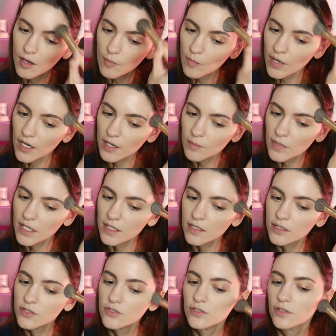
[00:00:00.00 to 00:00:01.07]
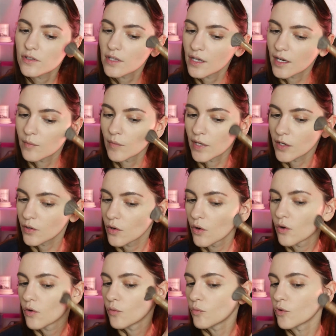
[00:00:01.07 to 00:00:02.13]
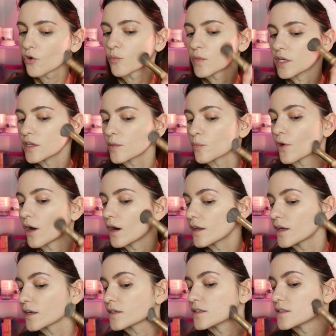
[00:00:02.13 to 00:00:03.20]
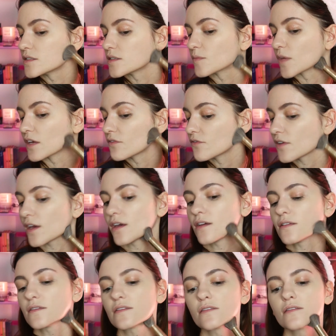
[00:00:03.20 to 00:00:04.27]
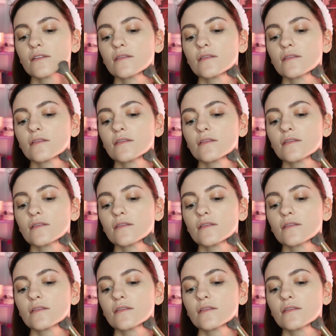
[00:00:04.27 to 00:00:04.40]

but I'm making sure that I'm like warming the product to my face